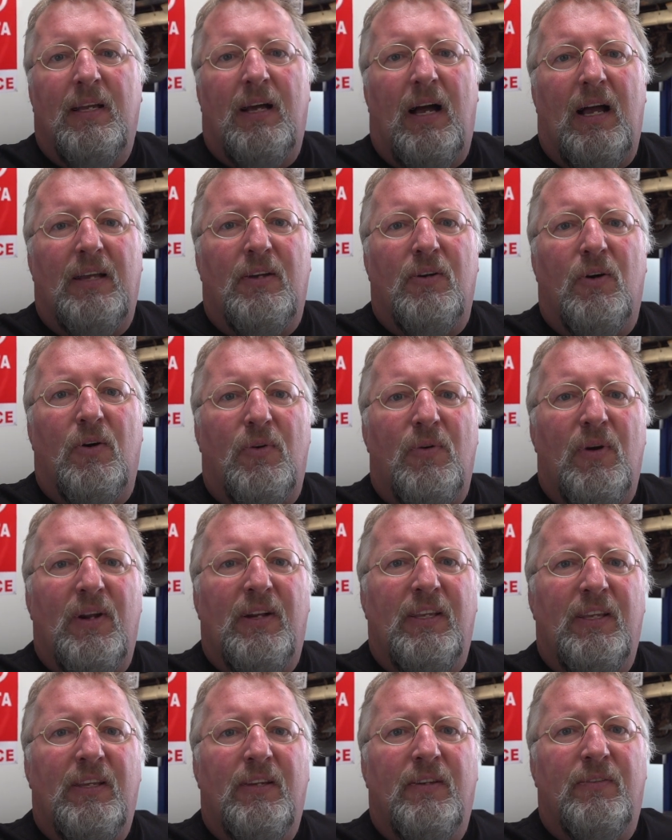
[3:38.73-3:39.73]
I
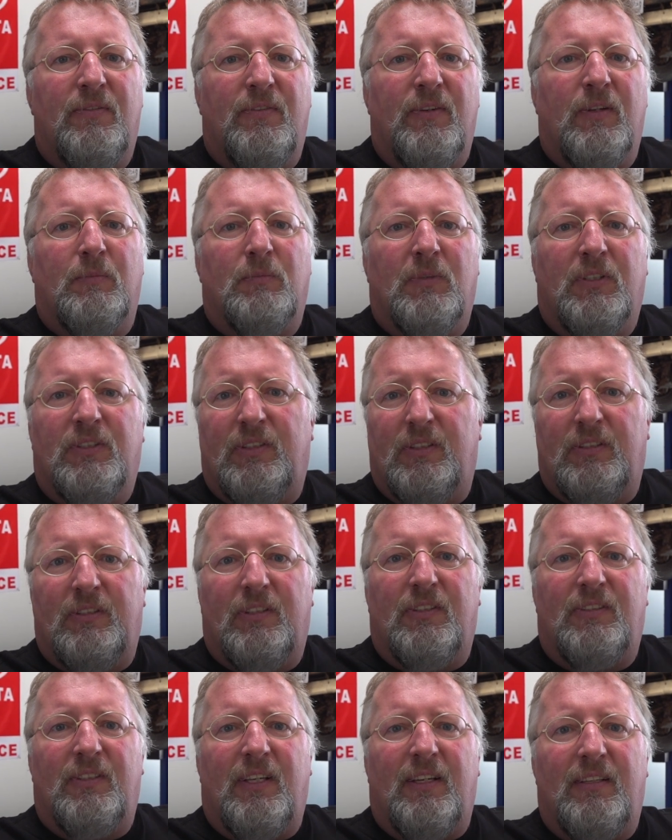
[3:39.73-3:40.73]
already filmed, this is
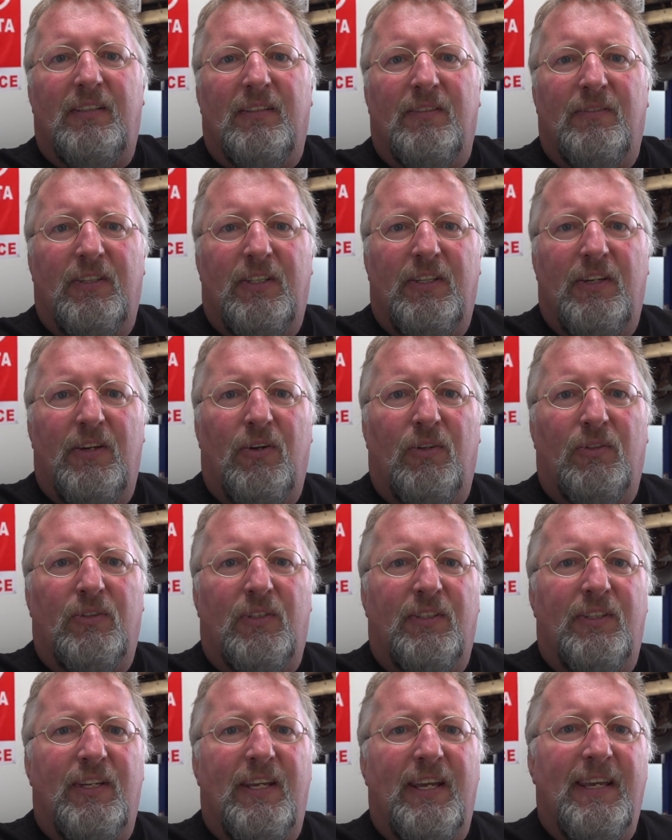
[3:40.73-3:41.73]
the second video
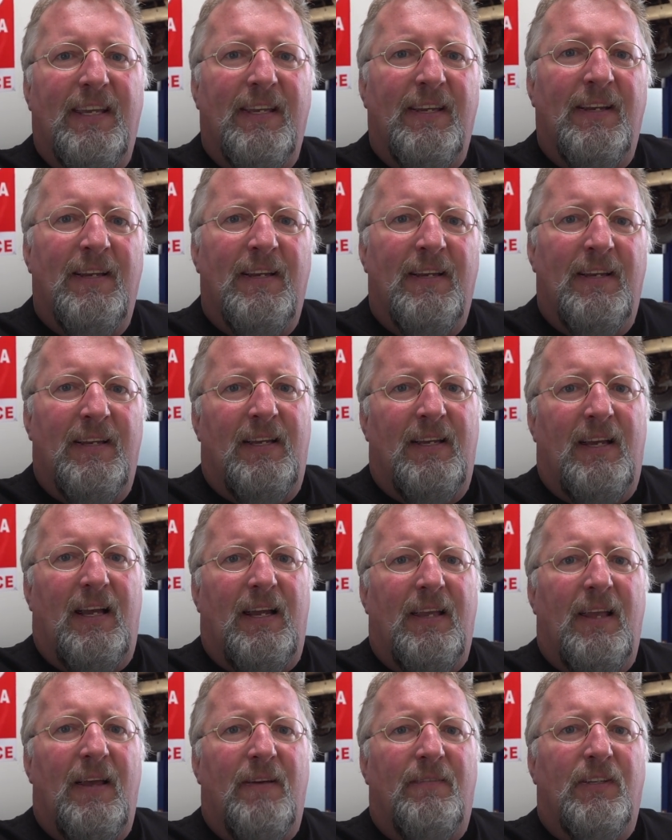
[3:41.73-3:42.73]
today,
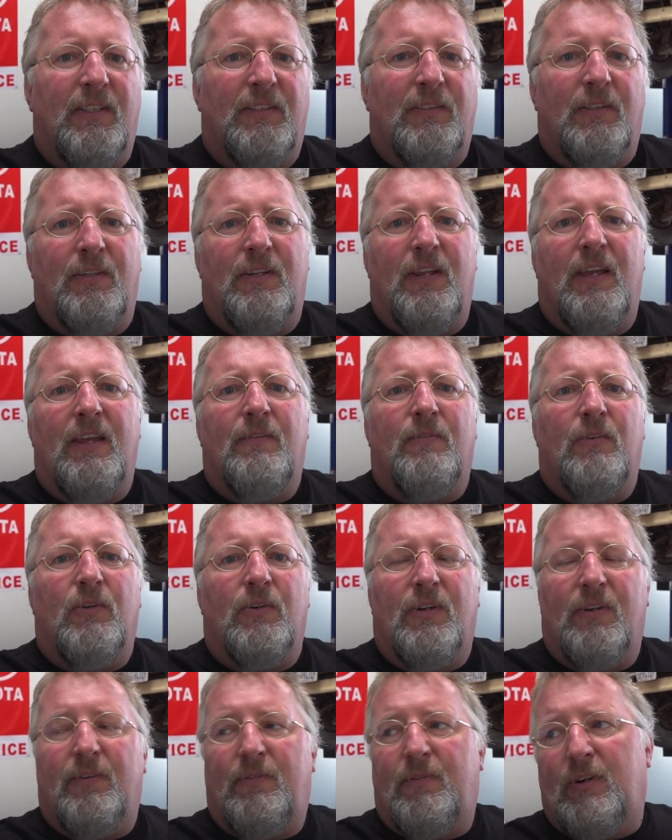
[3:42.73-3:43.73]
I have it today
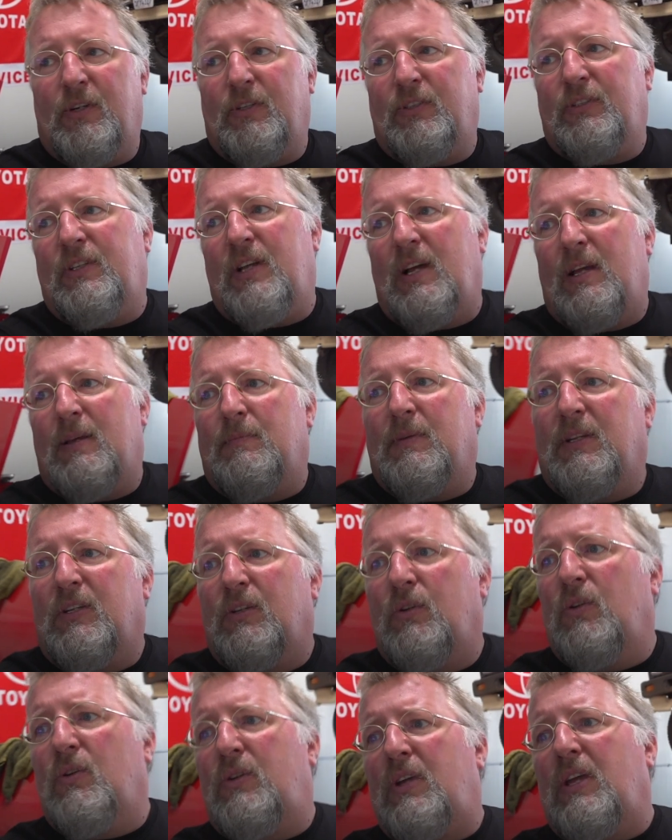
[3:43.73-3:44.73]
for the first time
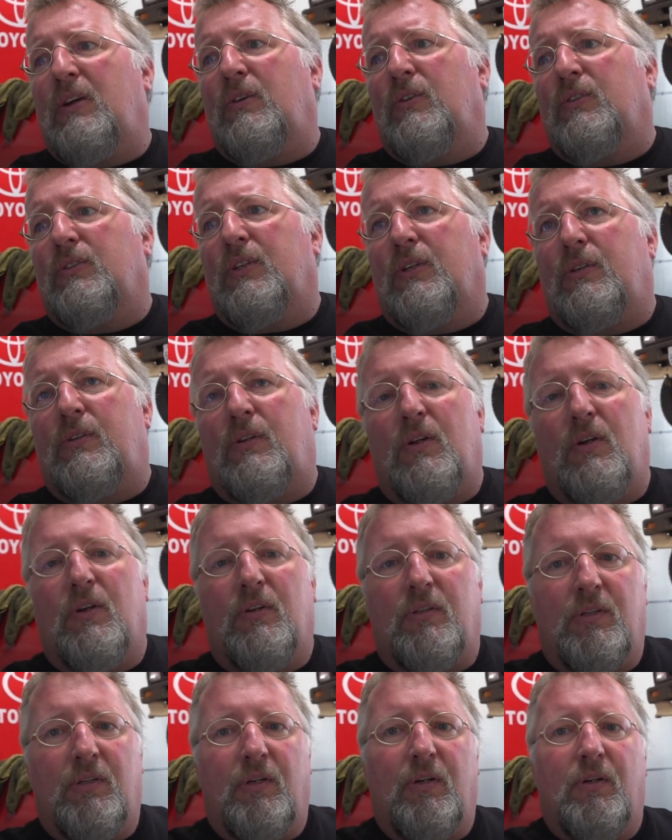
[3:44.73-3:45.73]
and looking on the
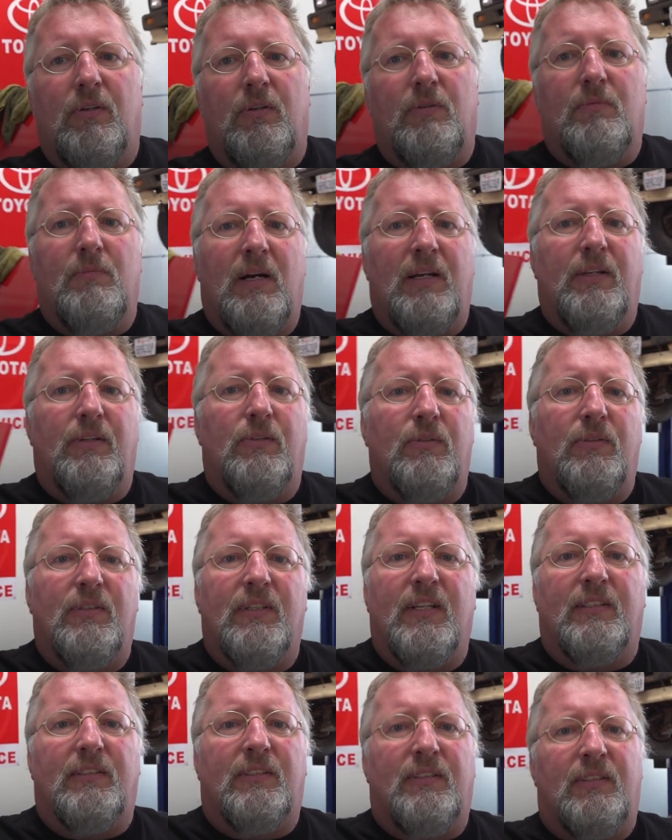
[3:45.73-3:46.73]
clock, oh my
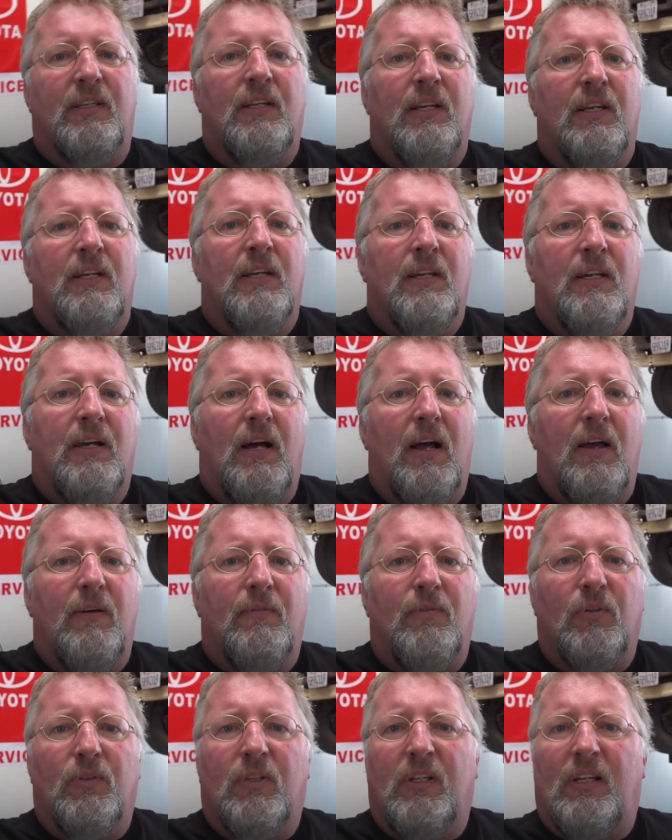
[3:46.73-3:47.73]
goodness. I
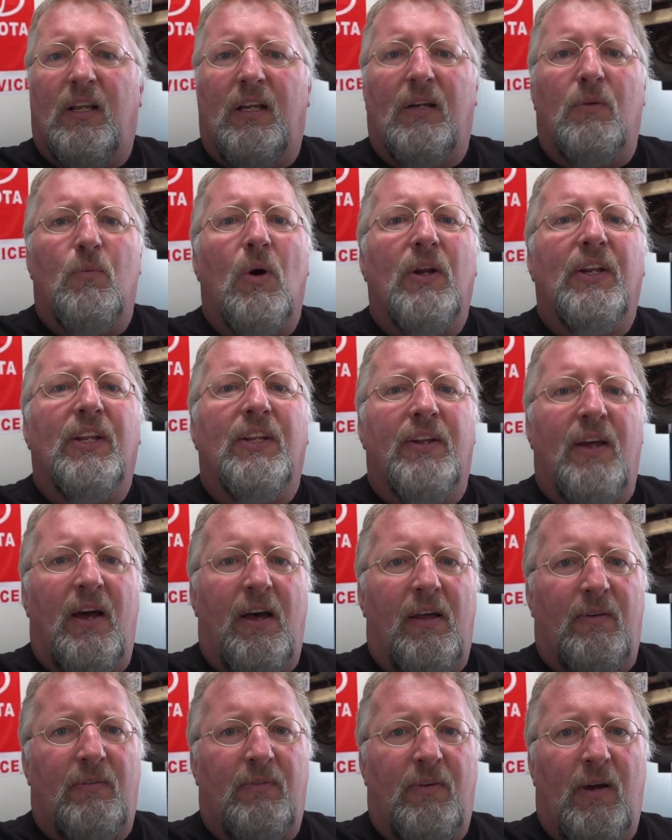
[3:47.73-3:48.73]
have only like one and a
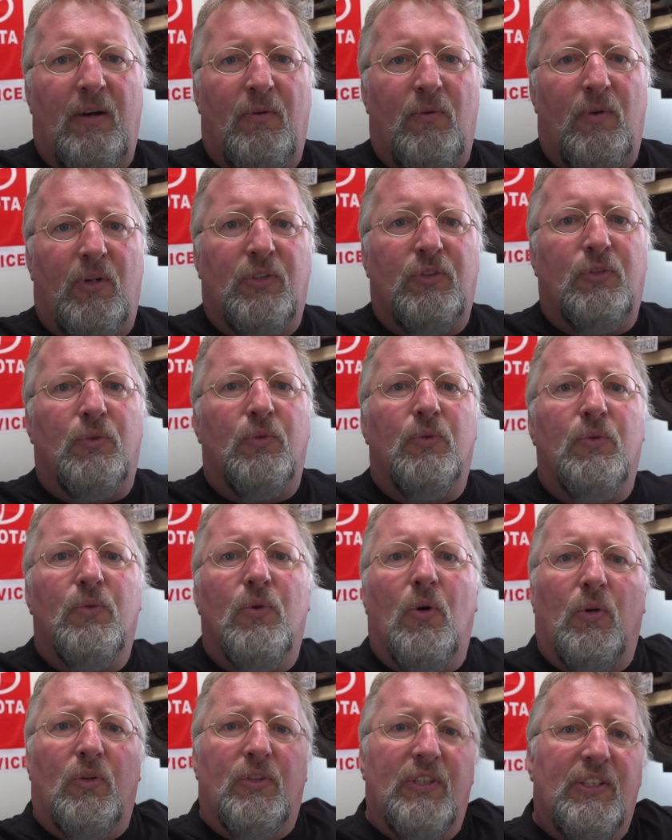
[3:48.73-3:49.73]
half hours to
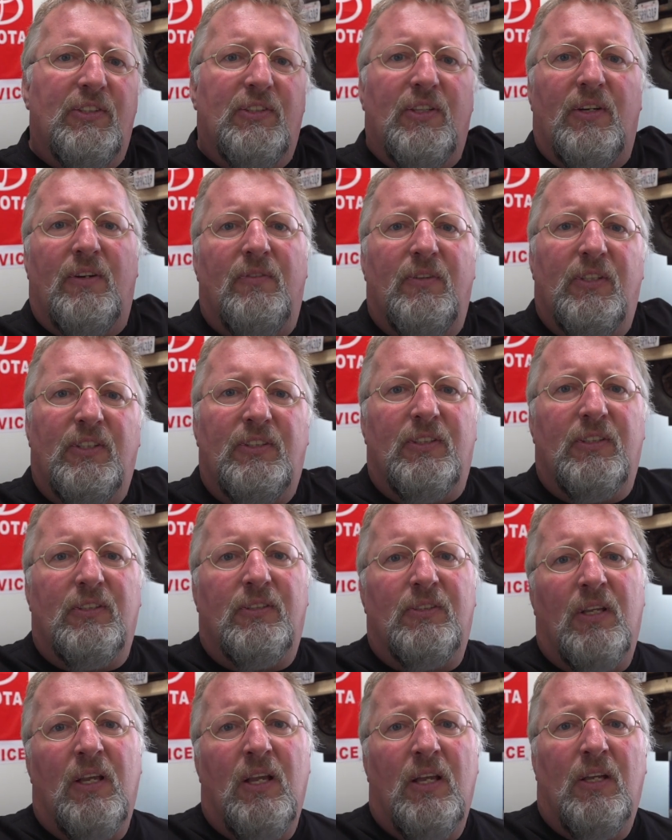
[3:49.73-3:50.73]
do all these
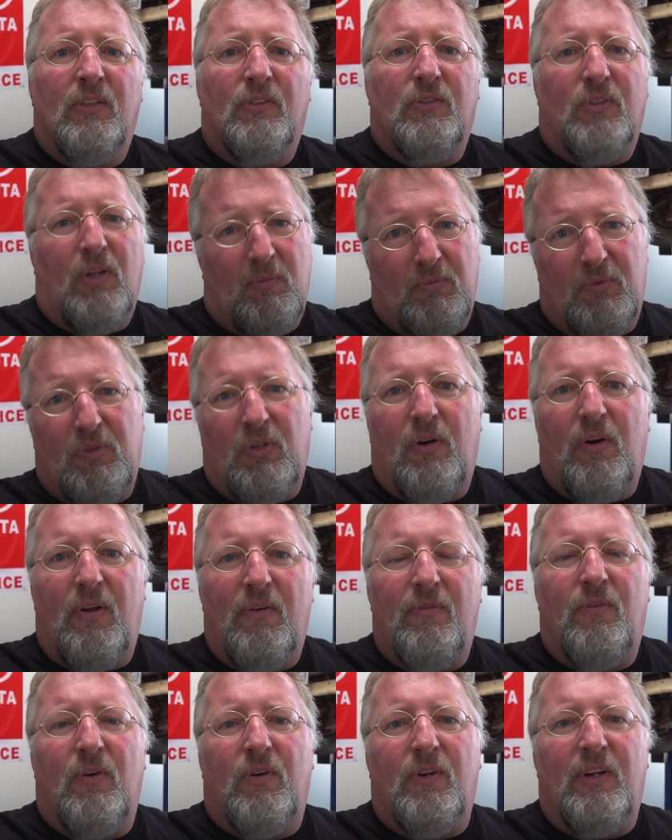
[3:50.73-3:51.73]
services. So I'm
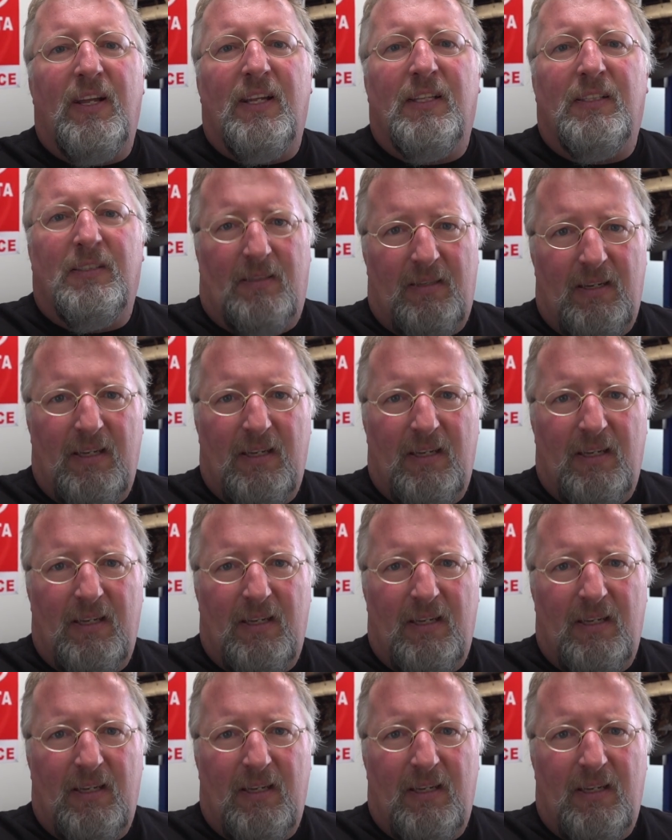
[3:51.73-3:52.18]
sorry for that.